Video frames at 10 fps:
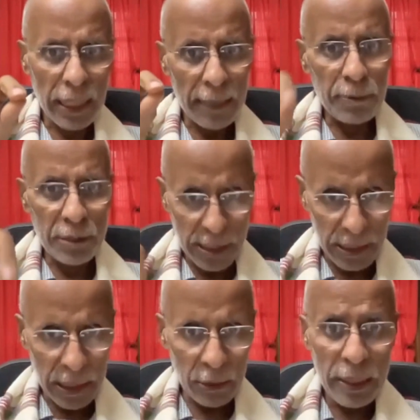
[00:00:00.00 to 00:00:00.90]
happens
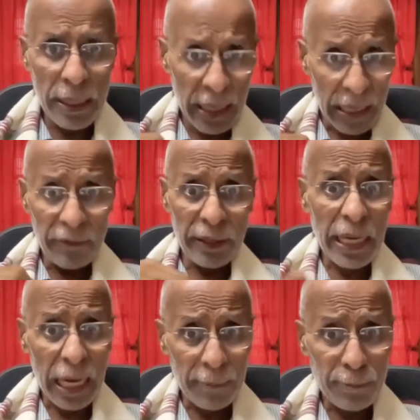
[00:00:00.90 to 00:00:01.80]
now, I'm
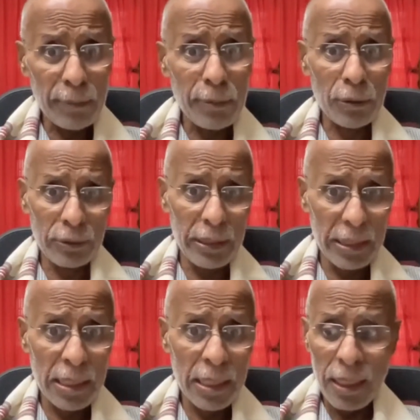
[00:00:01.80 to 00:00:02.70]
very happy about
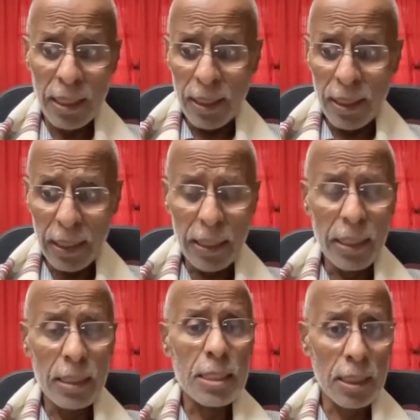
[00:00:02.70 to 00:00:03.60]
this
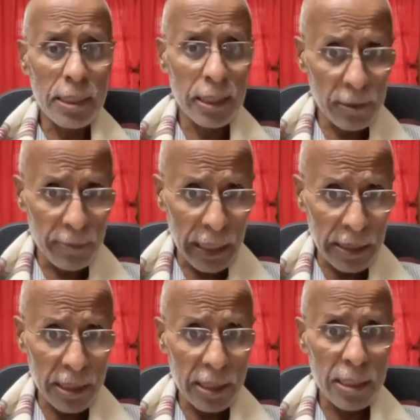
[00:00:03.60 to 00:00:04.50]
in surgical
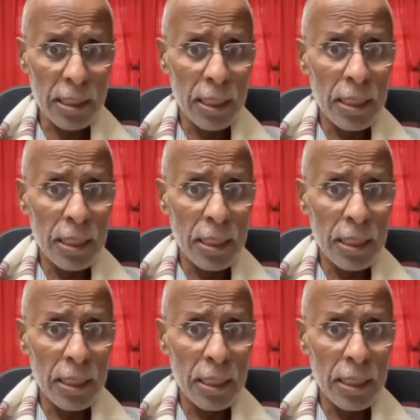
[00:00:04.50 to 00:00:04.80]
branches,